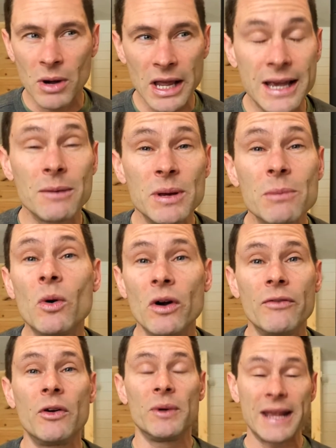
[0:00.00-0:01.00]
it can be more
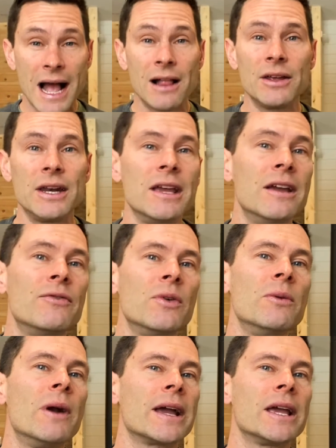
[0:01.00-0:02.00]
of a reality if we
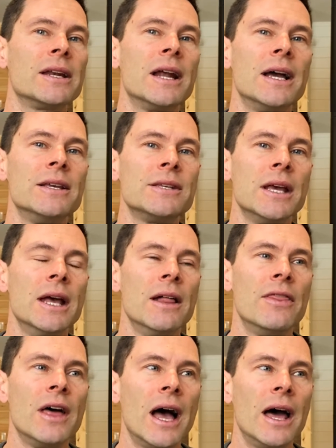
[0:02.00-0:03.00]
recognize
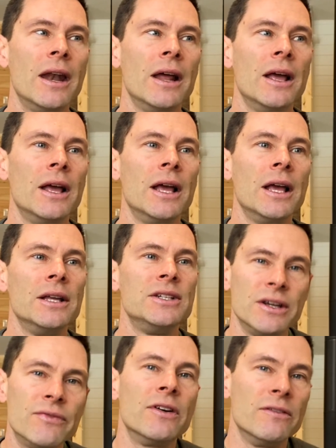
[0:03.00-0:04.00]
that
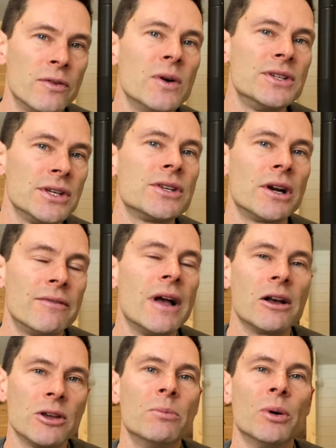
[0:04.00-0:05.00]
different voices are
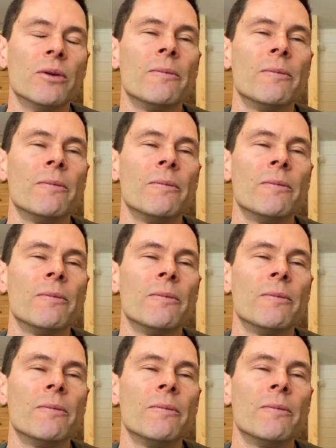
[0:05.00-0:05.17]
valuable.